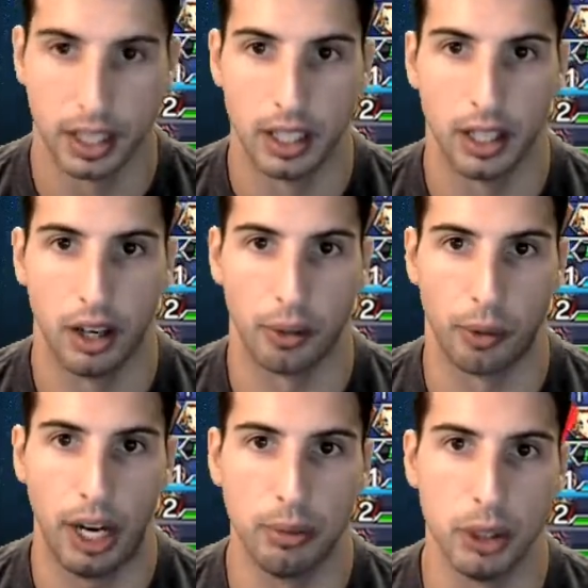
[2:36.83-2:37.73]
On
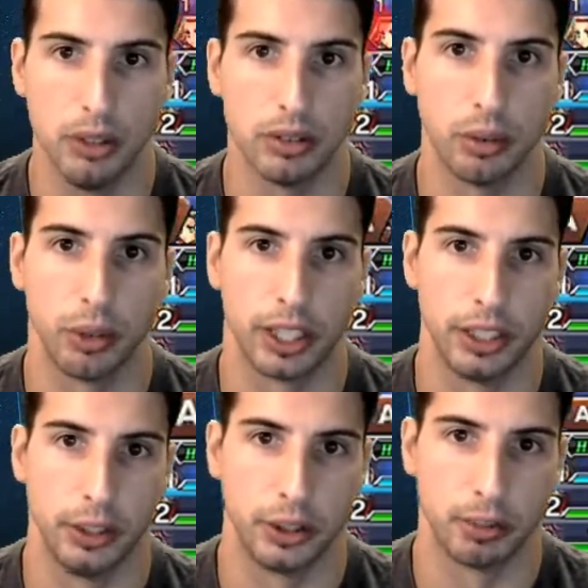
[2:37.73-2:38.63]
Rabo, we're going to
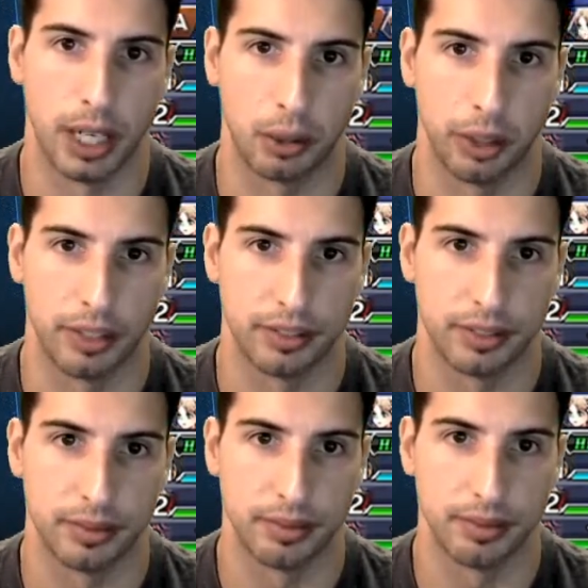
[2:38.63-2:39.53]
use Mach Wave,
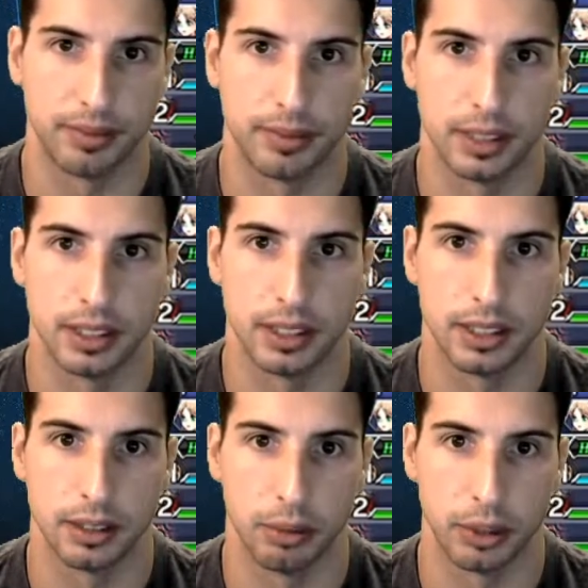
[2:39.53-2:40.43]

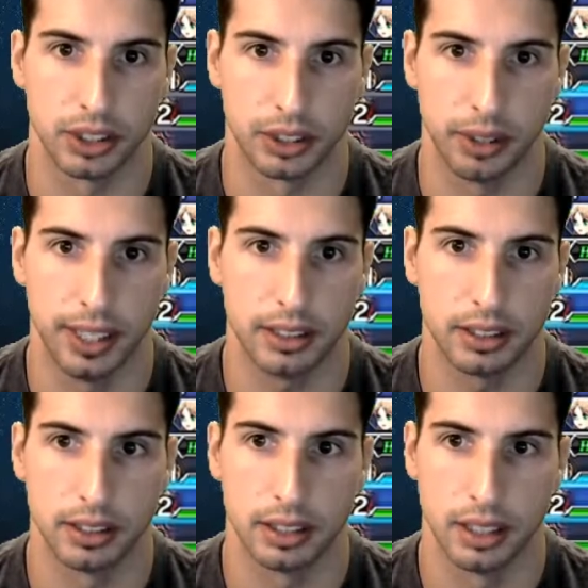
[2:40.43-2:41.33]
which is great.
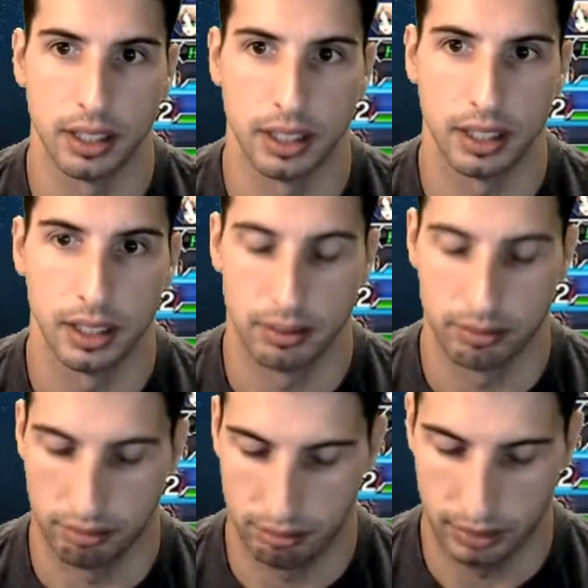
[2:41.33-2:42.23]

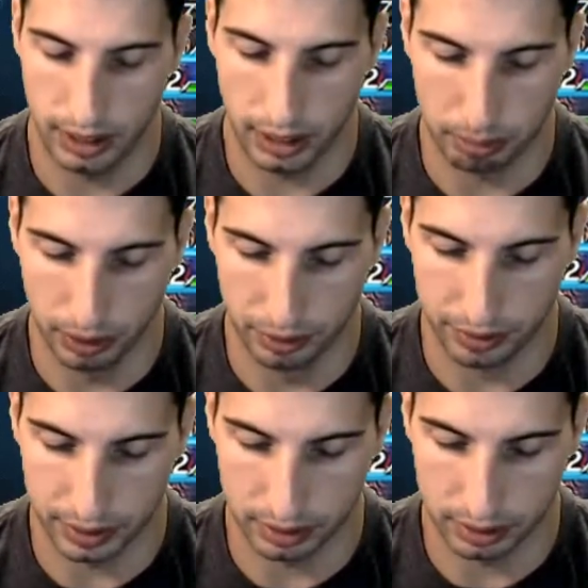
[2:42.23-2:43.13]
Hey,
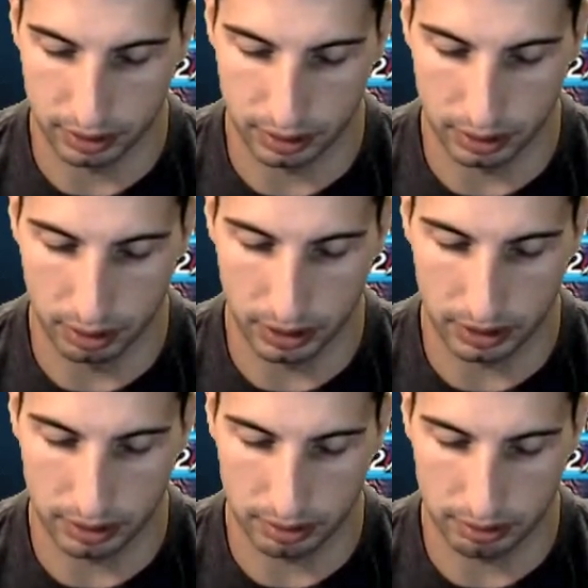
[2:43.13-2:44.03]
perfect. You know what?
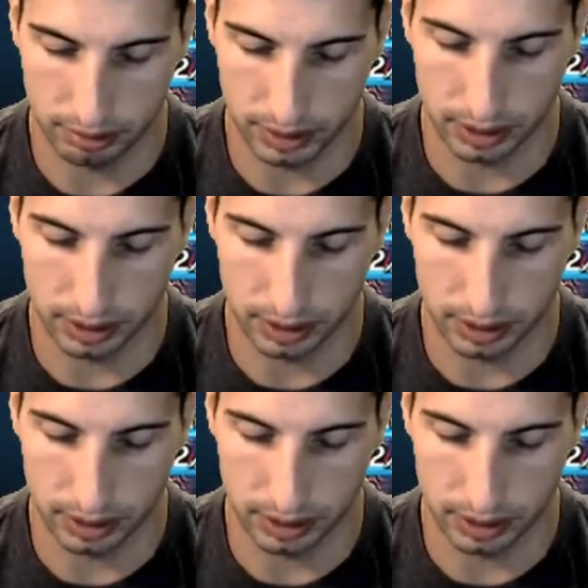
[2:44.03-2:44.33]
Let's go